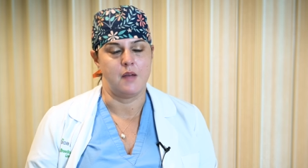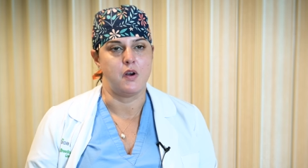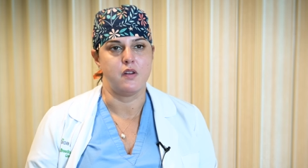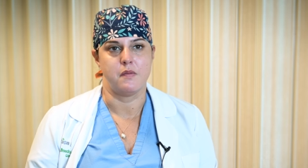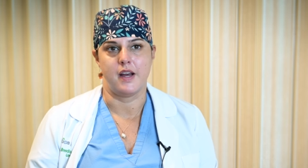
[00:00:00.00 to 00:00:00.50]

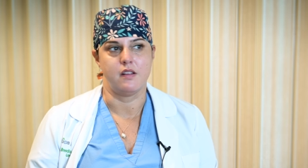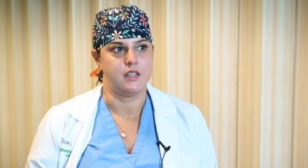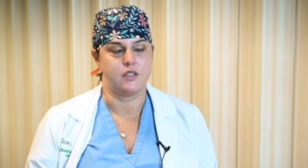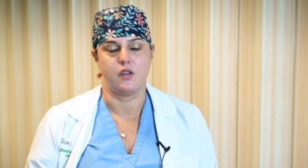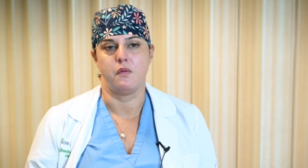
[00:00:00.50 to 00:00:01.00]
I'm all about
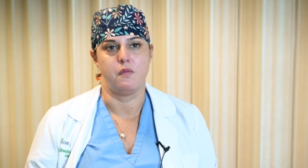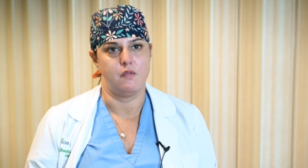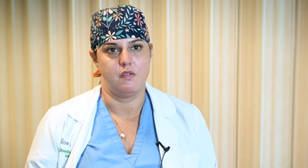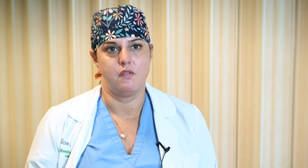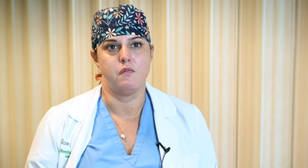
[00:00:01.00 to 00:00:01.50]
let's go
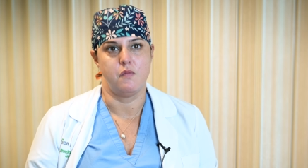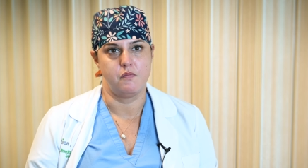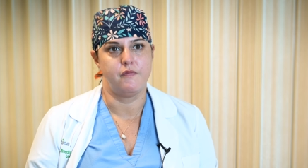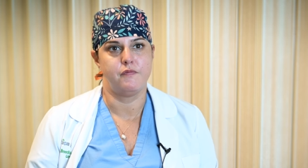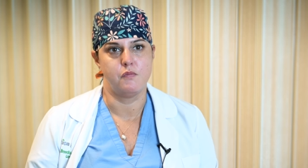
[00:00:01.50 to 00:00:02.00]

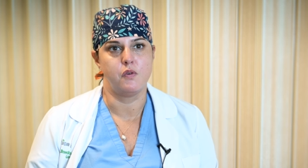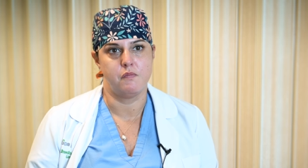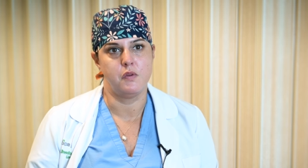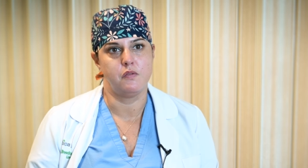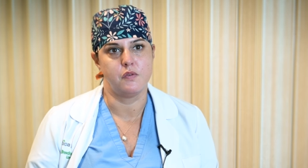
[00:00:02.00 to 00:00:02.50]

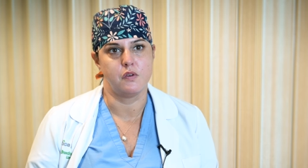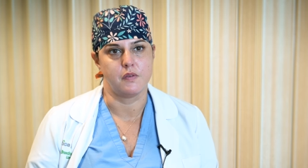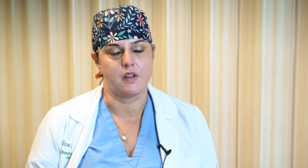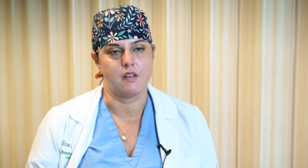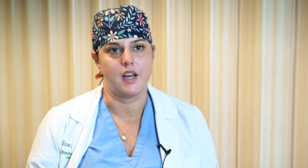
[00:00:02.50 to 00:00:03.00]
move
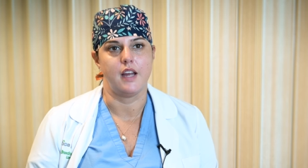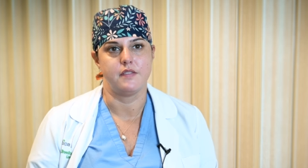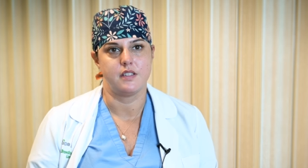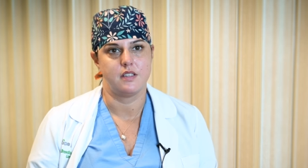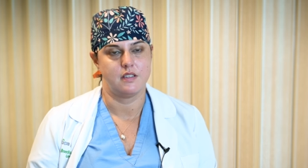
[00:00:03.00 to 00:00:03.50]
forward with our
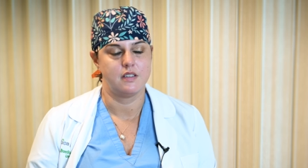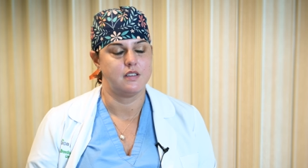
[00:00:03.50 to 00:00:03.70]
lives.